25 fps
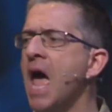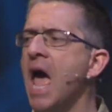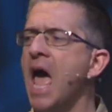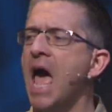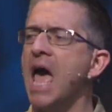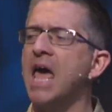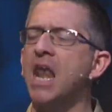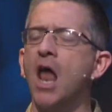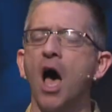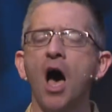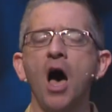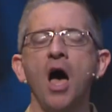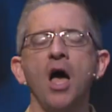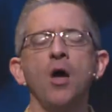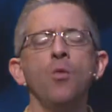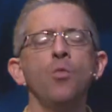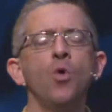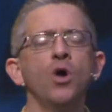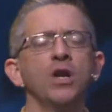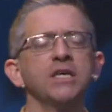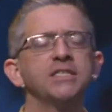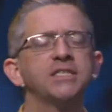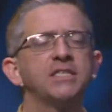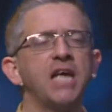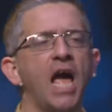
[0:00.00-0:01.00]
And I
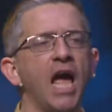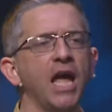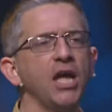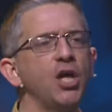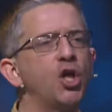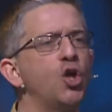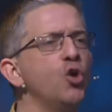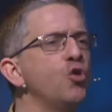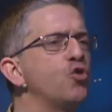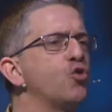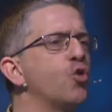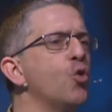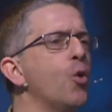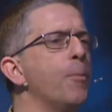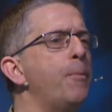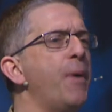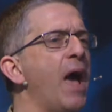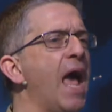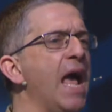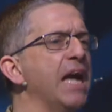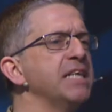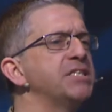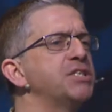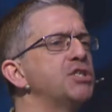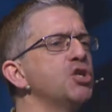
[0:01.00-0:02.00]
want to take you to a
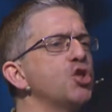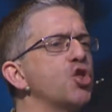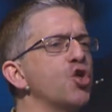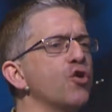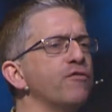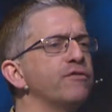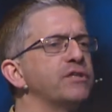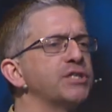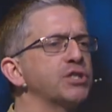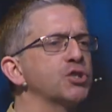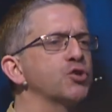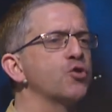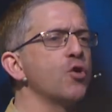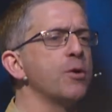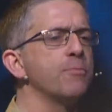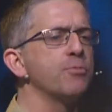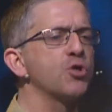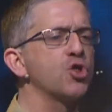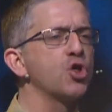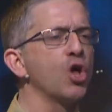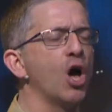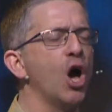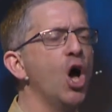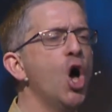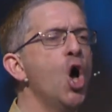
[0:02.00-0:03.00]
passage of
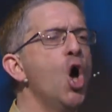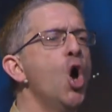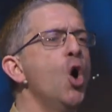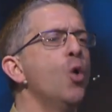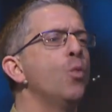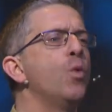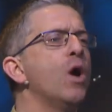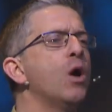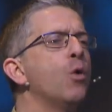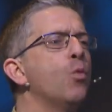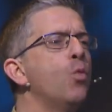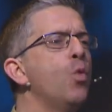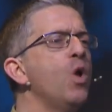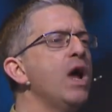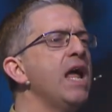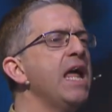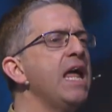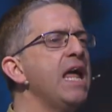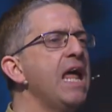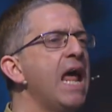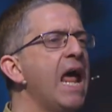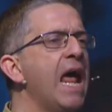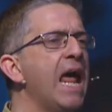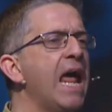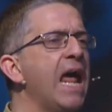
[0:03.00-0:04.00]
scripture where
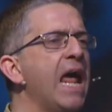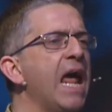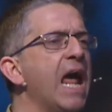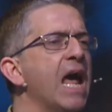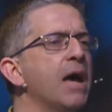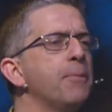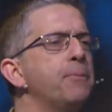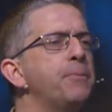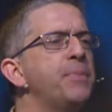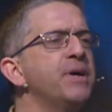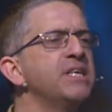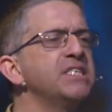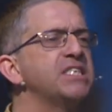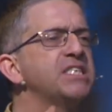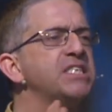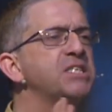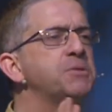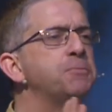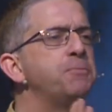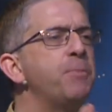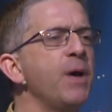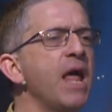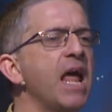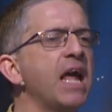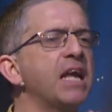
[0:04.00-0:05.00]
we hear
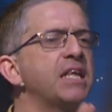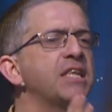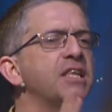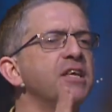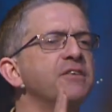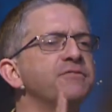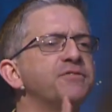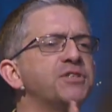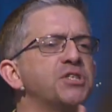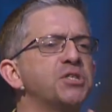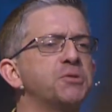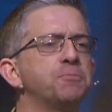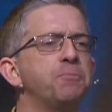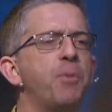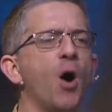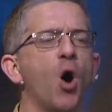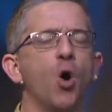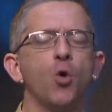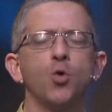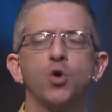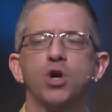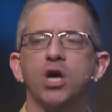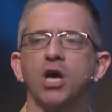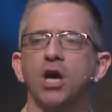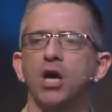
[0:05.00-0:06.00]
perspective
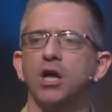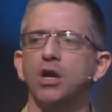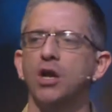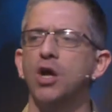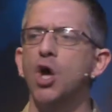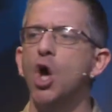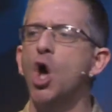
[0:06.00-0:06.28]
spoken.